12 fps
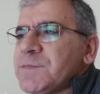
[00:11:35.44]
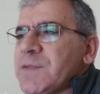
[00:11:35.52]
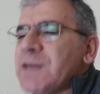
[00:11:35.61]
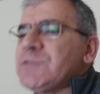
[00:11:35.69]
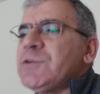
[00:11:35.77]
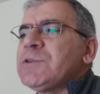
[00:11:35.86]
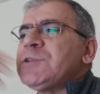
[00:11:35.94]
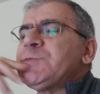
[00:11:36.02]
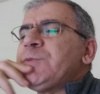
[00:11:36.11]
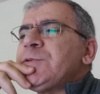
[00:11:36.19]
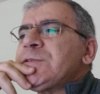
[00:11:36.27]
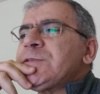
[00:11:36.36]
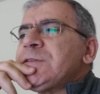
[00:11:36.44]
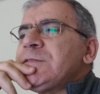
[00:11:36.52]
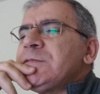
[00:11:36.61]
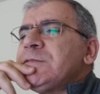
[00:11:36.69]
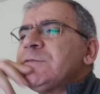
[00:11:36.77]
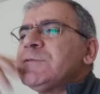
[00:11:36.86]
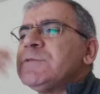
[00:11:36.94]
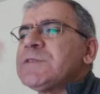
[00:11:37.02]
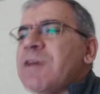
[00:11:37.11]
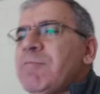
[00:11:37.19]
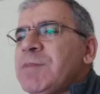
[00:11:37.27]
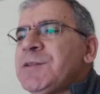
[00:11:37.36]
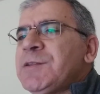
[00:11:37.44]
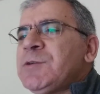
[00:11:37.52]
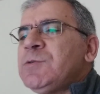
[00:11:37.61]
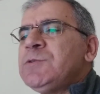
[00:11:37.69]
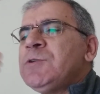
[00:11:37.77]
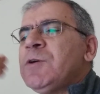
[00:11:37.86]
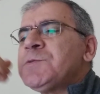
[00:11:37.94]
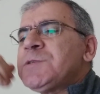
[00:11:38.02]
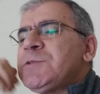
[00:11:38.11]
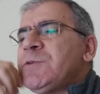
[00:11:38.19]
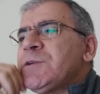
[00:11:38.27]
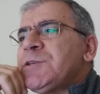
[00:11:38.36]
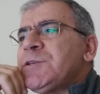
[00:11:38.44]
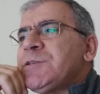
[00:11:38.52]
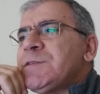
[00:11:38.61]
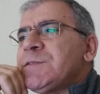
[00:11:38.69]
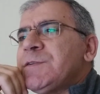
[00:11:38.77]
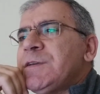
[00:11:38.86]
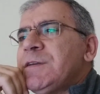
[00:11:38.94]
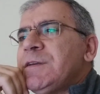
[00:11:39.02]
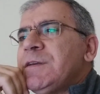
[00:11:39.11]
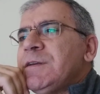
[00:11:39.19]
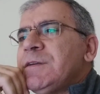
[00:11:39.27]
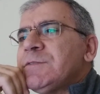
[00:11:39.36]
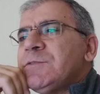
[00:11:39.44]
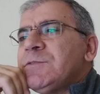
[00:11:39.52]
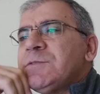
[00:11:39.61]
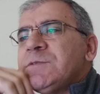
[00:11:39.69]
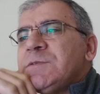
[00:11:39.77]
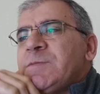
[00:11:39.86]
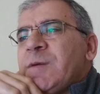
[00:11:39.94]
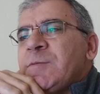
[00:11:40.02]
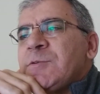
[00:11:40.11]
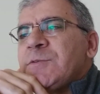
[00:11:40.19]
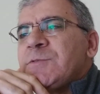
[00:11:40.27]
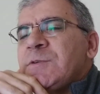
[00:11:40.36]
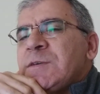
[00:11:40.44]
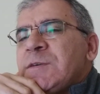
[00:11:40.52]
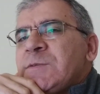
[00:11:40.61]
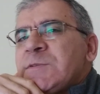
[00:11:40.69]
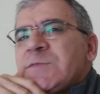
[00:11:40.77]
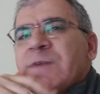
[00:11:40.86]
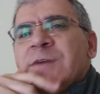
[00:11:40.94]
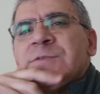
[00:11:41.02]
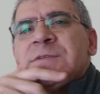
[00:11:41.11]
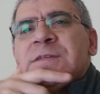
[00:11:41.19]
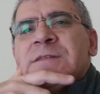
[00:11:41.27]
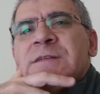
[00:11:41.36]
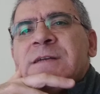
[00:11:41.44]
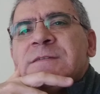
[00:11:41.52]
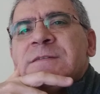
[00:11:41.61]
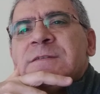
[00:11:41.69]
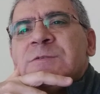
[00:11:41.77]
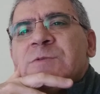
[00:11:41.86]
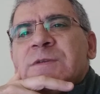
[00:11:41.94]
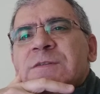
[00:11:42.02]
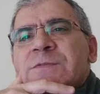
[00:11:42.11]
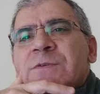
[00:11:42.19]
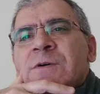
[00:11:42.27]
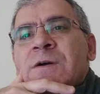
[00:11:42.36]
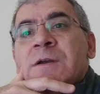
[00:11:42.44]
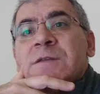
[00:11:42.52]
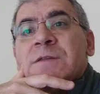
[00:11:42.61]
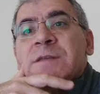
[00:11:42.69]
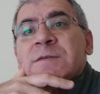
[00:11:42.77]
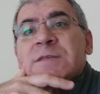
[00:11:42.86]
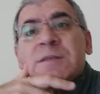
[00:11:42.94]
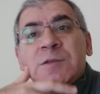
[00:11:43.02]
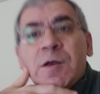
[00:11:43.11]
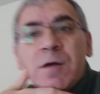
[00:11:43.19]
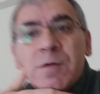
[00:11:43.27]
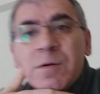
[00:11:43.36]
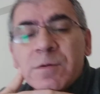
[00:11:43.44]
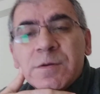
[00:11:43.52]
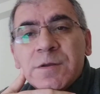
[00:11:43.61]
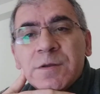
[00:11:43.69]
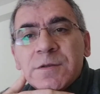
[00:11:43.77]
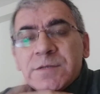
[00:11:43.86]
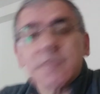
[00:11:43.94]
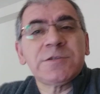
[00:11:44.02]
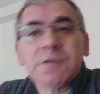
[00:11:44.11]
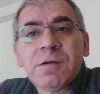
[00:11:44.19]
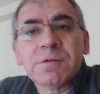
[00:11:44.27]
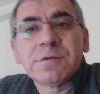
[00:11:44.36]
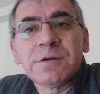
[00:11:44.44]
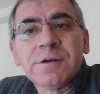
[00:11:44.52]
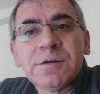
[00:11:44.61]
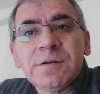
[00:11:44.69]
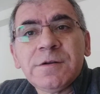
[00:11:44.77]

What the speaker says: a Turkish person, to somebody who knows the Turkish history, the Republic of Turkey was founded in 1924, they will say, no, that's wrong.